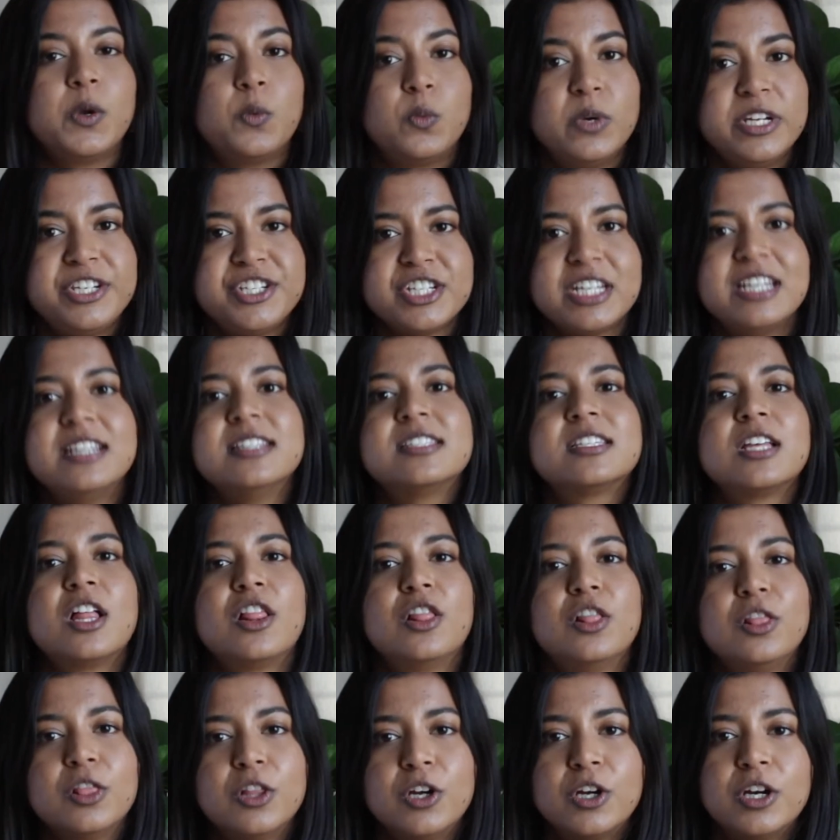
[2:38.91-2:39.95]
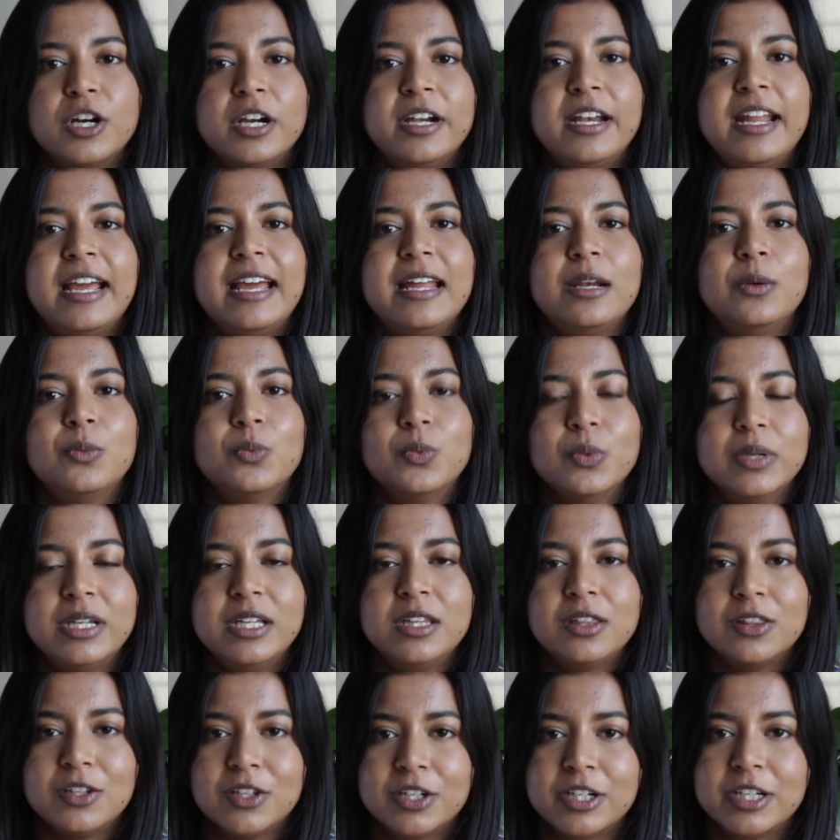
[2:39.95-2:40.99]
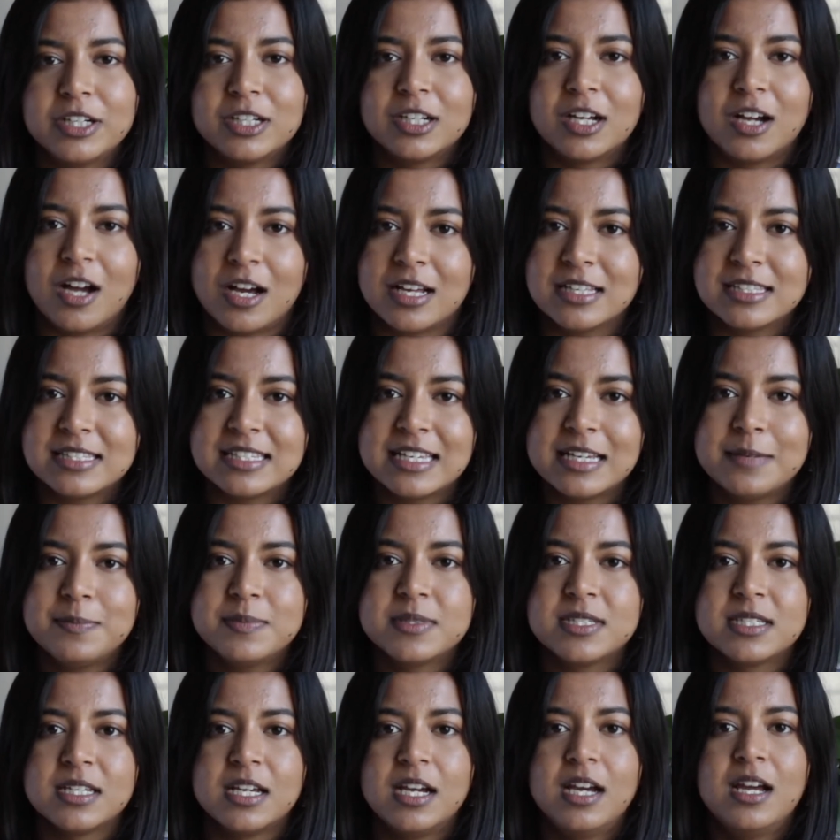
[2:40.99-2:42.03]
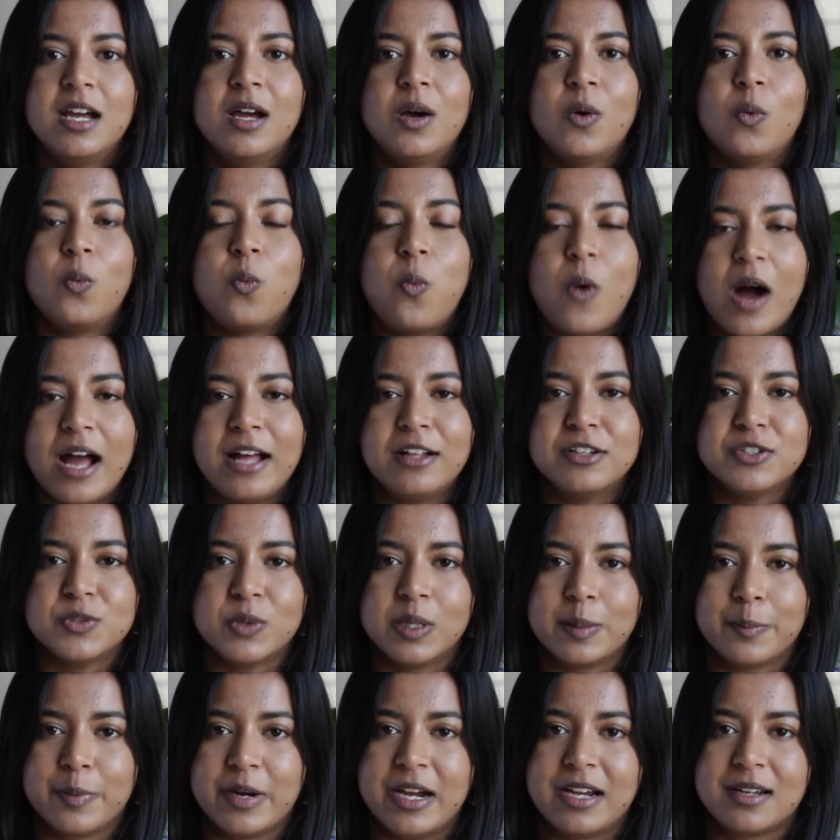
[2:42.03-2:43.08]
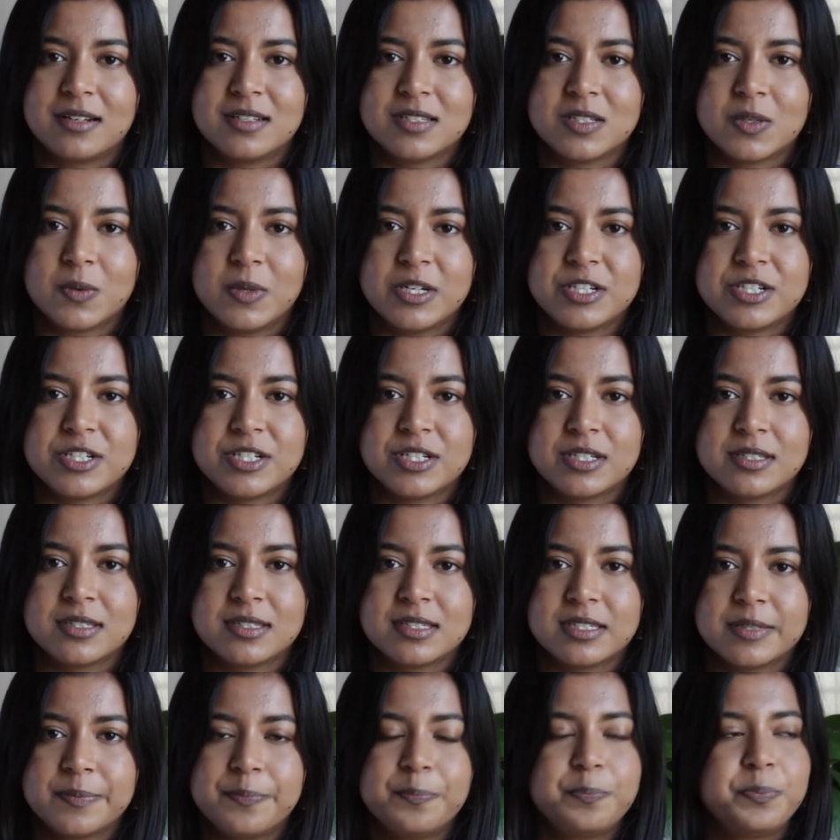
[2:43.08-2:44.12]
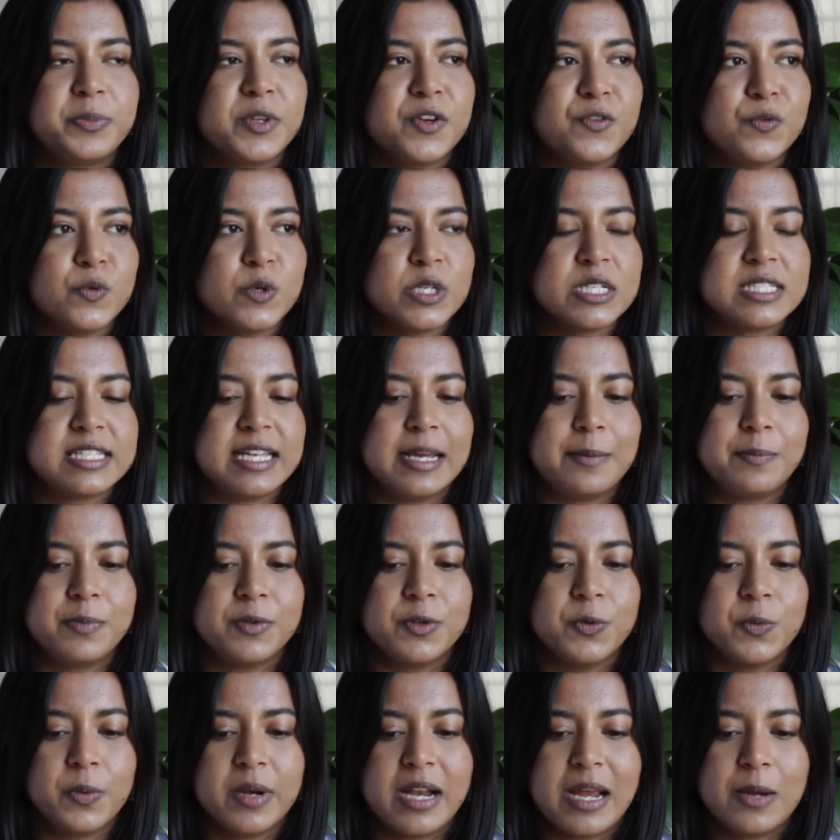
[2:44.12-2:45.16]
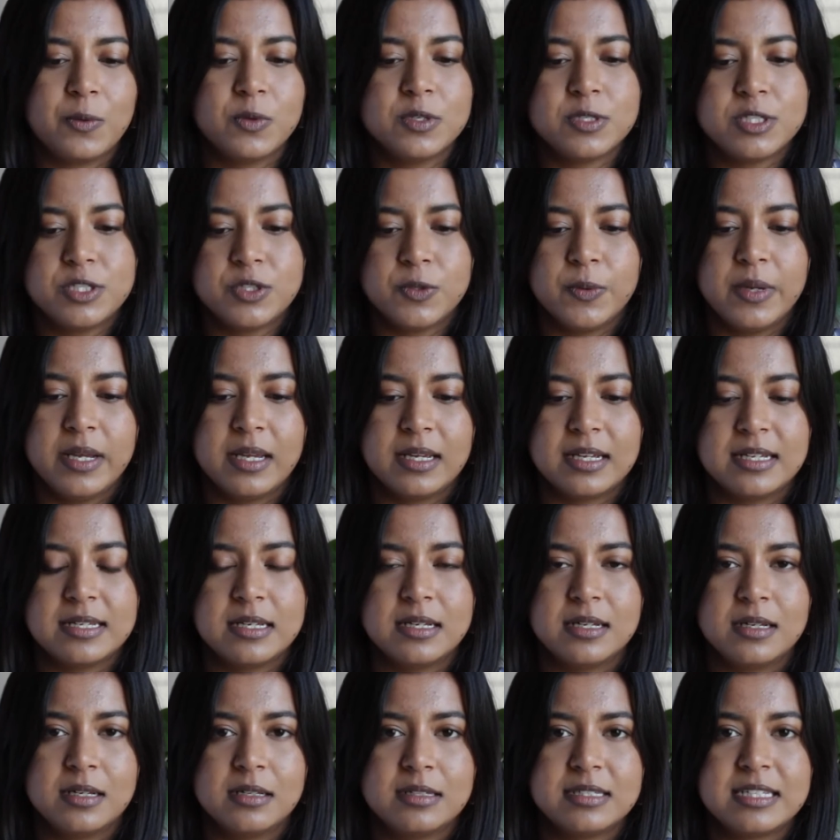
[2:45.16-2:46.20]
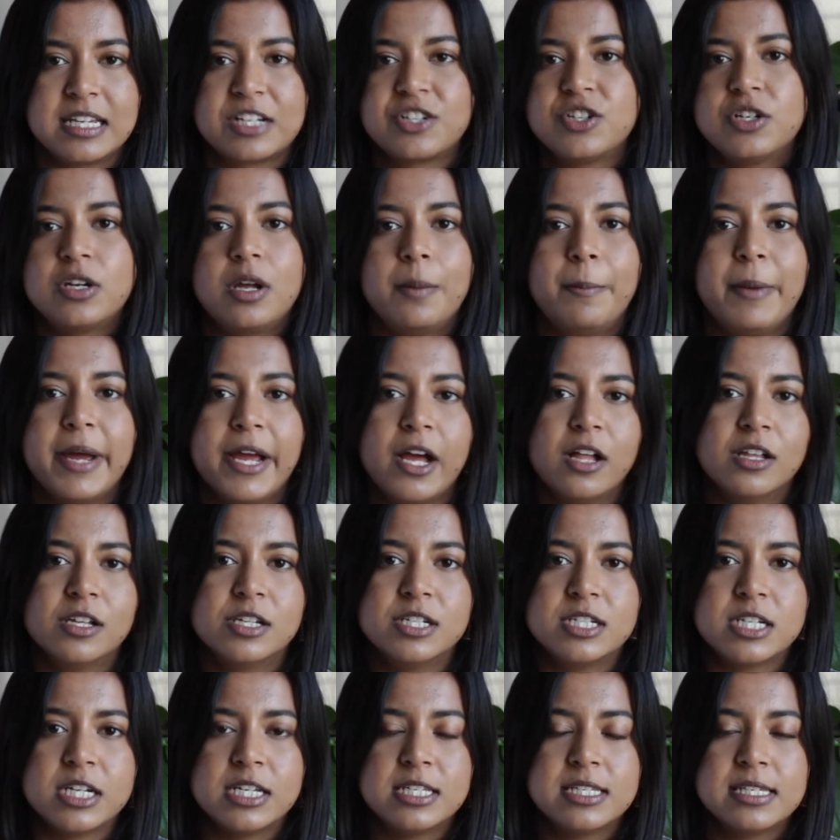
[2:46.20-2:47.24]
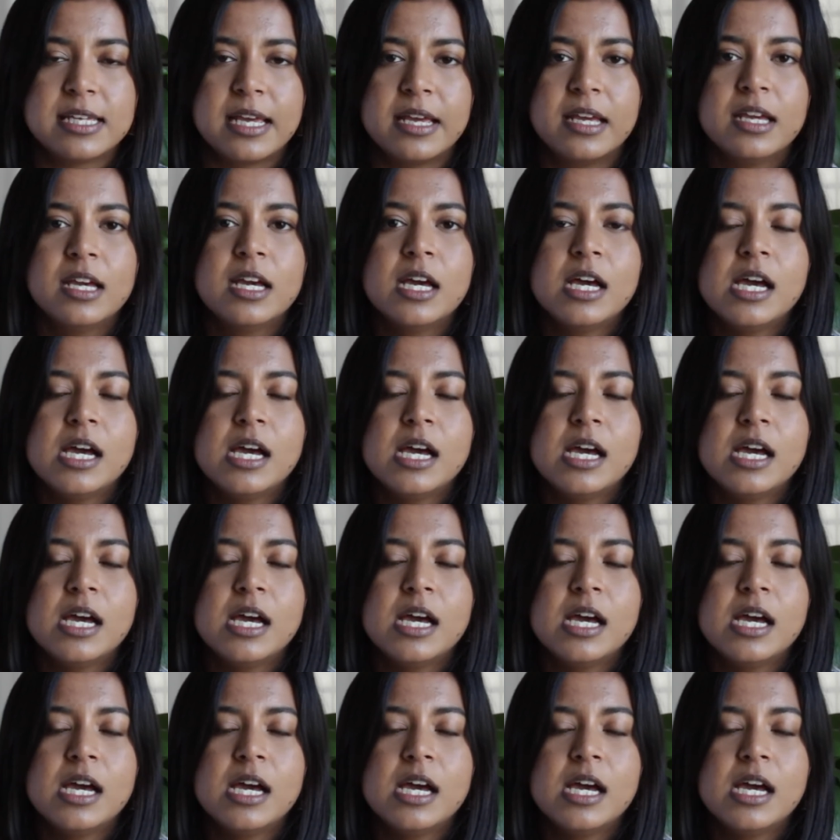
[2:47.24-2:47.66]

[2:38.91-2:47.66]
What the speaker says: which is learn and relearn concepts while doing practice questions. For example, when I was doing a section on biology, say,